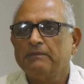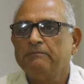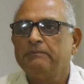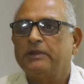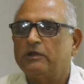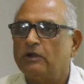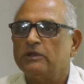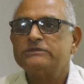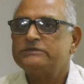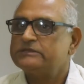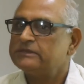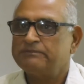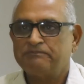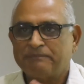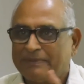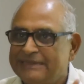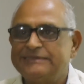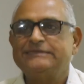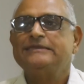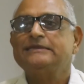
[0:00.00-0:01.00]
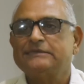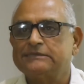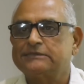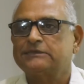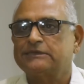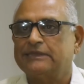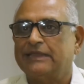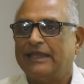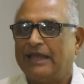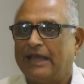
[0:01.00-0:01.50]
Because
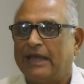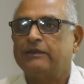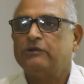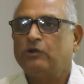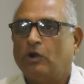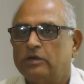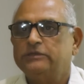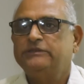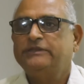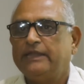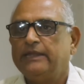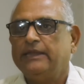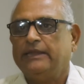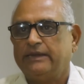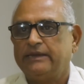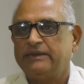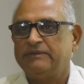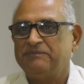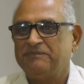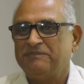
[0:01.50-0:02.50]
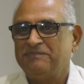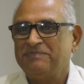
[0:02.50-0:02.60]
pulses are not there.